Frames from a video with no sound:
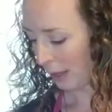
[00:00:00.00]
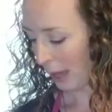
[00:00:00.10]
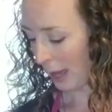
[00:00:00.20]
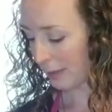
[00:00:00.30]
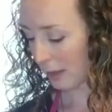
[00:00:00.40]

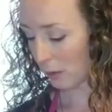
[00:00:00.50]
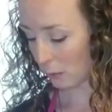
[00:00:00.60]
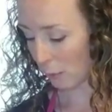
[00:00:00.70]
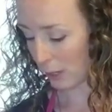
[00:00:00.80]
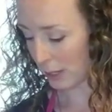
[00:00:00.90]
And then
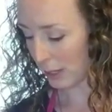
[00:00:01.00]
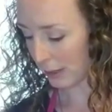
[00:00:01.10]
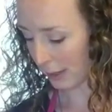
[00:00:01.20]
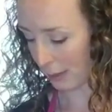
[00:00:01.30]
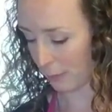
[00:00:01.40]
we eat
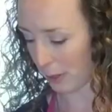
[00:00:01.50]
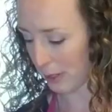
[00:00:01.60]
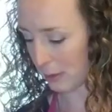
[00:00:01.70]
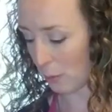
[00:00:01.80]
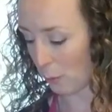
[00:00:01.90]
them,
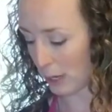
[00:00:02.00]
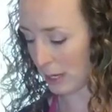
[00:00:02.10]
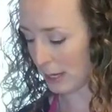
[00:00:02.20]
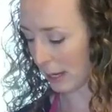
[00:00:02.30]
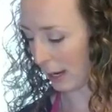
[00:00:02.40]
right? So
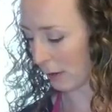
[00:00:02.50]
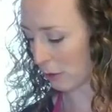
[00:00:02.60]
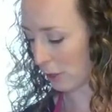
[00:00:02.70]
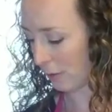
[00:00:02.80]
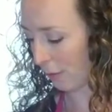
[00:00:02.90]
we get
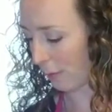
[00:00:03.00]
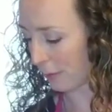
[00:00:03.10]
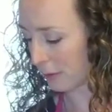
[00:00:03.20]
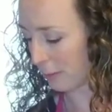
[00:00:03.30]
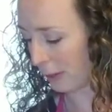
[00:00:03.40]
energy from the
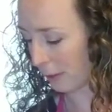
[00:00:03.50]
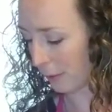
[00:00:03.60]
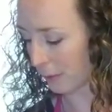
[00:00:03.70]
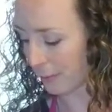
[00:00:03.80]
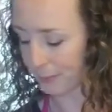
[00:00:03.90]

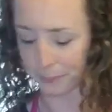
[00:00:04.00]
tomatoes.